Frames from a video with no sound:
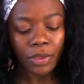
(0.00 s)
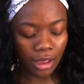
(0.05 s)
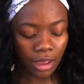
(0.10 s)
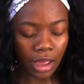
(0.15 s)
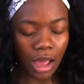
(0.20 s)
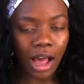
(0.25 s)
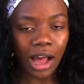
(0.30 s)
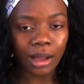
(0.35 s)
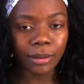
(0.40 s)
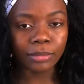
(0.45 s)
it
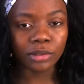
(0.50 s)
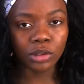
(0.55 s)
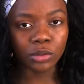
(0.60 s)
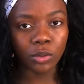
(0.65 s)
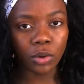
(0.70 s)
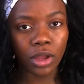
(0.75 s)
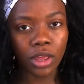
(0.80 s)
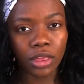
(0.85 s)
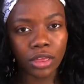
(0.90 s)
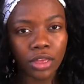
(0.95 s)
comes
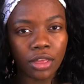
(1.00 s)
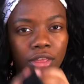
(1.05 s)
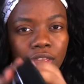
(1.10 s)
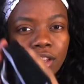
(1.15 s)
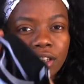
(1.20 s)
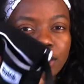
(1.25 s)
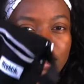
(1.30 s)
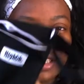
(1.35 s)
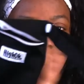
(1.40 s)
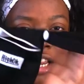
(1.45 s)
with
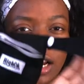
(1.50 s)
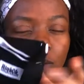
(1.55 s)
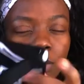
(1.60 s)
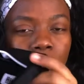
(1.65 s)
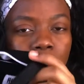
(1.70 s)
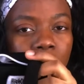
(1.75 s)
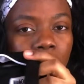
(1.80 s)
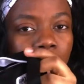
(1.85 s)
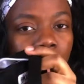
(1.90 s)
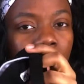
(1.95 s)
this
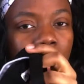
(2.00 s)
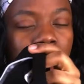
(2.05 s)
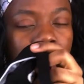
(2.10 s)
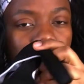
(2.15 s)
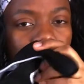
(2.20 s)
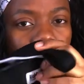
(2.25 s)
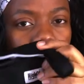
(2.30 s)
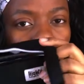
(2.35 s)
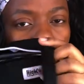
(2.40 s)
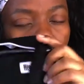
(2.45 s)
carrying
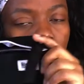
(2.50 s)
case if